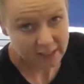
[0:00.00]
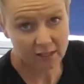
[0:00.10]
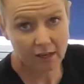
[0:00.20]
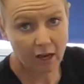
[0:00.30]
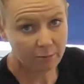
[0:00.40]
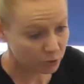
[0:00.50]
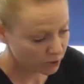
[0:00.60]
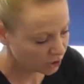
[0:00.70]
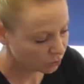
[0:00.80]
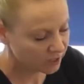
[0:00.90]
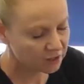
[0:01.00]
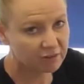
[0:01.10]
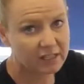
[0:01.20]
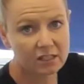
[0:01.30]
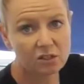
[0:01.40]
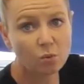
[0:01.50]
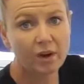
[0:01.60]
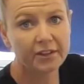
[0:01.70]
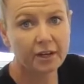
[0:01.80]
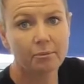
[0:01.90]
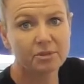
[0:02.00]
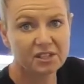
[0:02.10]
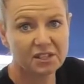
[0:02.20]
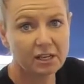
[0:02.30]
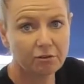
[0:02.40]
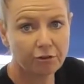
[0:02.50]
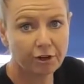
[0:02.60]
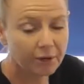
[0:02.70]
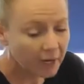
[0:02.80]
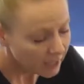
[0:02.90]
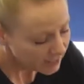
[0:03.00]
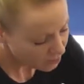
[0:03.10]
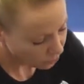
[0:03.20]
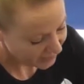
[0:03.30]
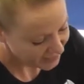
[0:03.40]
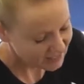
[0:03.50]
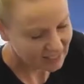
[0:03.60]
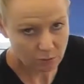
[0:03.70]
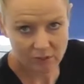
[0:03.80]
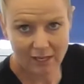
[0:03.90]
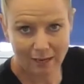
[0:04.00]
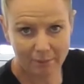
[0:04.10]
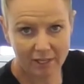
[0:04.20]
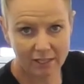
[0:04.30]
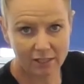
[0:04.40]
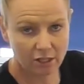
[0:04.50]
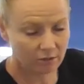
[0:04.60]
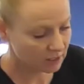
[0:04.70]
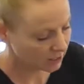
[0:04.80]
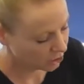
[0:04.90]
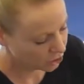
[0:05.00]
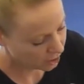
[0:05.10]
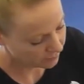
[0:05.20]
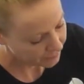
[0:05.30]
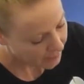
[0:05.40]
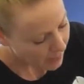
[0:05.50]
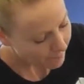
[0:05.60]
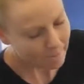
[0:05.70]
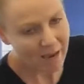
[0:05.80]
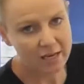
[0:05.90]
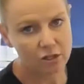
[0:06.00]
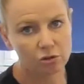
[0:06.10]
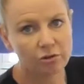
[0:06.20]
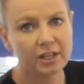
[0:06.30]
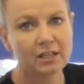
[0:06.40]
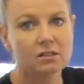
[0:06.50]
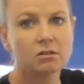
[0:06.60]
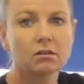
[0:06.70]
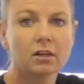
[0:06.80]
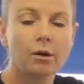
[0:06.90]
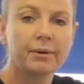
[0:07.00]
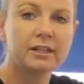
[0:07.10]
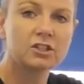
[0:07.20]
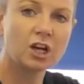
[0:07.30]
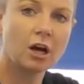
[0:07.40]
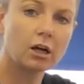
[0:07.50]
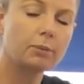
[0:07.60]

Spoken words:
the cups, which is one of the reasons why the cups are see-through, so we can see what's happening to the tissue. Make sure that it's not going a dark